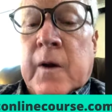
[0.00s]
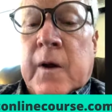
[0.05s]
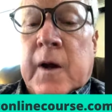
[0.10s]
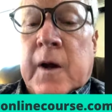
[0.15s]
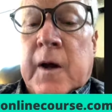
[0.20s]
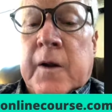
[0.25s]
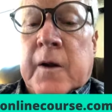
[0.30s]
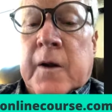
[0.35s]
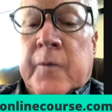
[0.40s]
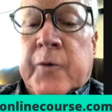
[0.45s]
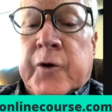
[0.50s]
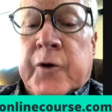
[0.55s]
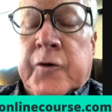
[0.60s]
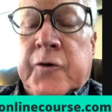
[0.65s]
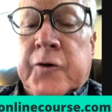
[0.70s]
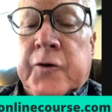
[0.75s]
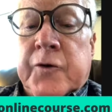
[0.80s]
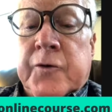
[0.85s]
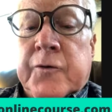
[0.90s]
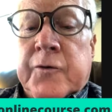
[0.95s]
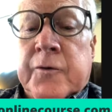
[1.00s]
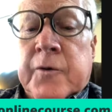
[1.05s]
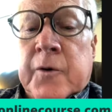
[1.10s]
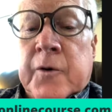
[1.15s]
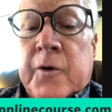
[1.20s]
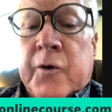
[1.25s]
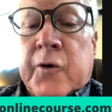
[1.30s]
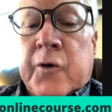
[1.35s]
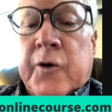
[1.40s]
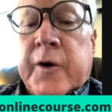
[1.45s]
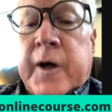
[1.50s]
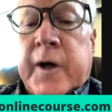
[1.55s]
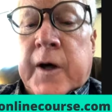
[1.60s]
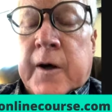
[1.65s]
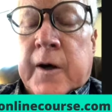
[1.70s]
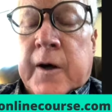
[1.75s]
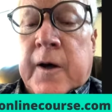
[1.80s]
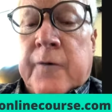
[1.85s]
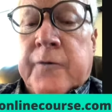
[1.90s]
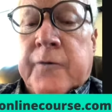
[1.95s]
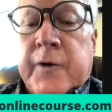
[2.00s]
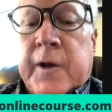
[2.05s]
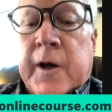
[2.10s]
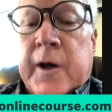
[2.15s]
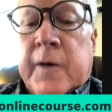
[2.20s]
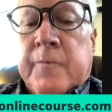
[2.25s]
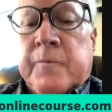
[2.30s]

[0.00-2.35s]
And number two, cooking every day.